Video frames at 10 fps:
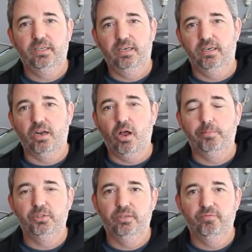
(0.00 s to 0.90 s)
and an
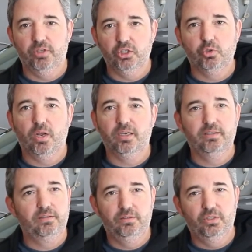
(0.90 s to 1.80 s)
option for the
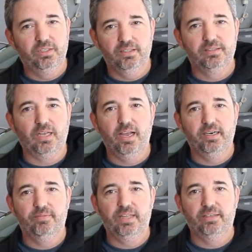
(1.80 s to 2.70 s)
truck. You can decide
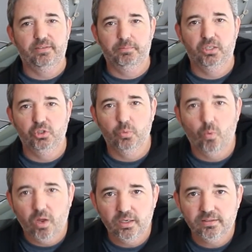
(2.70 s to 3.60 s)
if that's something you
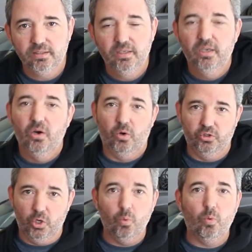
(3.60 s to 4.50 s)
want or
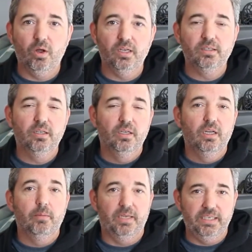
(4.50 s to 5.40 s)
don't want,
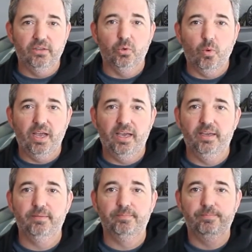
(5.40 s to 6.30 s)
but either
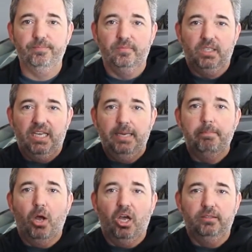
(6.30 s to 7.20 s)
way, keep
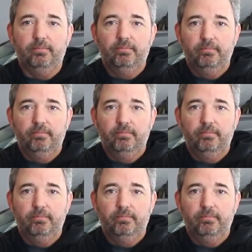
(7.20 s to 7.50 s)
modding.